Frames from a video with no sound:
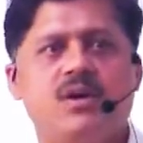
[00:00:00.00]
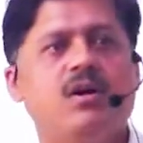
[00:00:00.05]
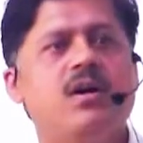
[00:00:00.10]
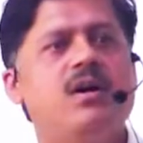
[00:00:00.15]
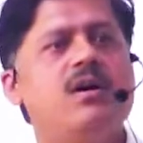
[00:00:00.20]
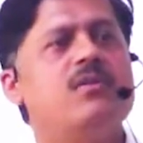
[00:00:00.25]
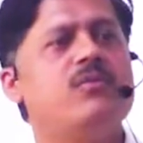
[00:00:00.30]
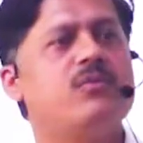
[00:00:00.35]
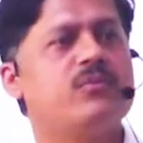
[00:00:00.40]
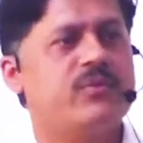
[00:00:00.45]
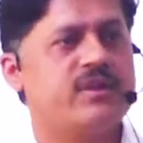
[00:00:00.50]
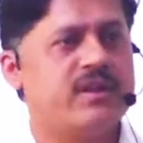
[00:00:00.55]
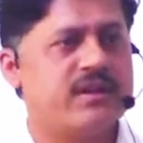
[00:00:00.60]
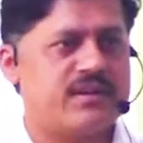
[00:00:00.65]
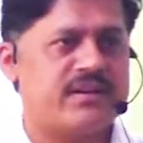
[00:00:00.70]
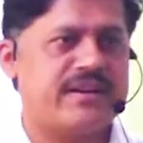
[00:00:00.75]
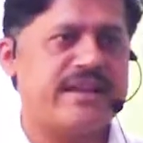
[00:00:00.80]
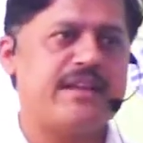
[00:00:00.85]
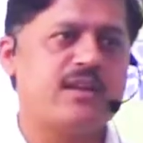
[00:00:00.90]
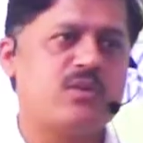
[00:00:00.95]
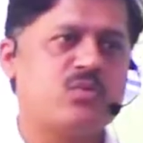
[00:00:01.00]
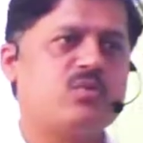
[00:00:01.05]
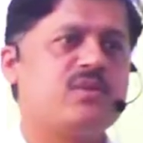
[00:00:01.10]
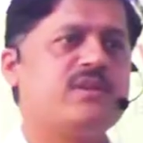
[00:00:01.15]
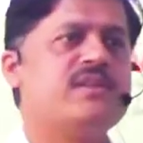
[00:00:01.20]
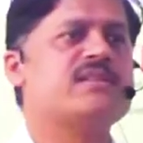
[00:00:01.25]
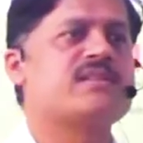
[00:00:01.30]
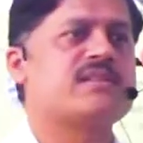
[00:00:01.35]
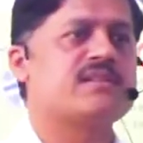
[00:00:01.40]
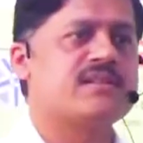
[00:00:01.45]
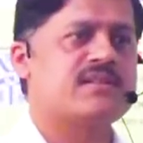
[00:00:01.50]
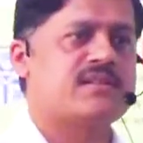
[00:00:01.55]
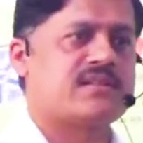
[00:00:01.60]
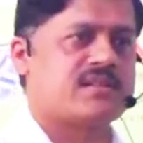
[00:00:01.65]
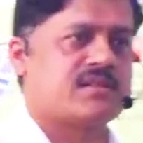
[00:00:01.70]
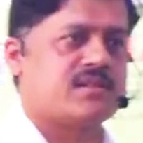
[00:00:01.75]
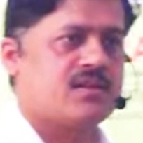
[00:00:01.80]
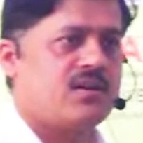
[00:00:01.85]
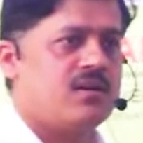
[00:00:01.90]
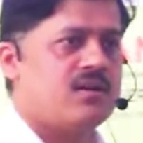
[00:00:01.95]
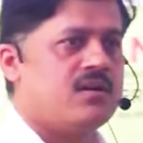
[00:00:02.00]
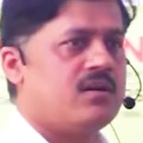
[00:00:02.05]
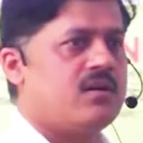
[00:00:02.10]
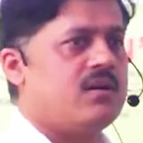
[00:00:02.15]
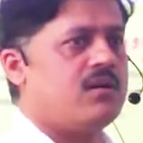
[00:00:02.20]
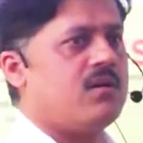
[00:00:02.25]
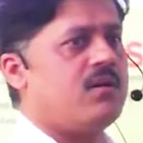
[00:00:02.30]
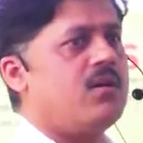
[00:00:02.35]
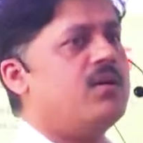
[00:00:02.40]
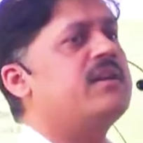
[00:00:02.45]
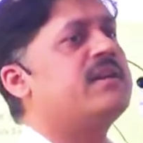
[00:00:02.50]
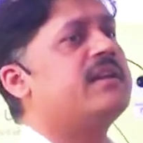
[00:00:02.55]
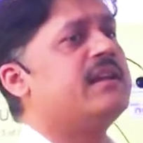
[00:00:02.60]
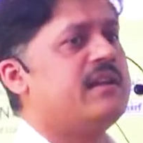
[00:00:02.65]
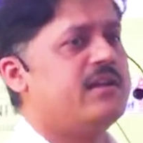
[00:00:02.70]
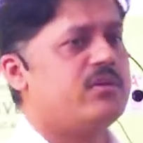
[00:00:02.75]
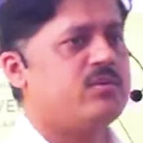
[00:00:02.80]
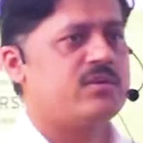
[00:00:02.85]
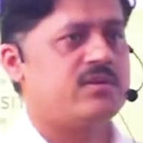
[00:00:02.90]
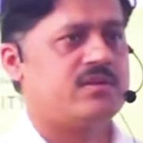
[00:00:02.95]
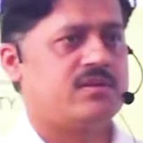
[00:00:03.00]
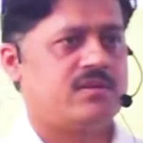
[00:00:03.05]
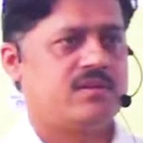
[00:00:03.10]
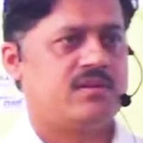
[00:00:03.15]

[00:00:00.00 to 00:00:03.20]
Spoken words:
or we are trying to discuss or deliver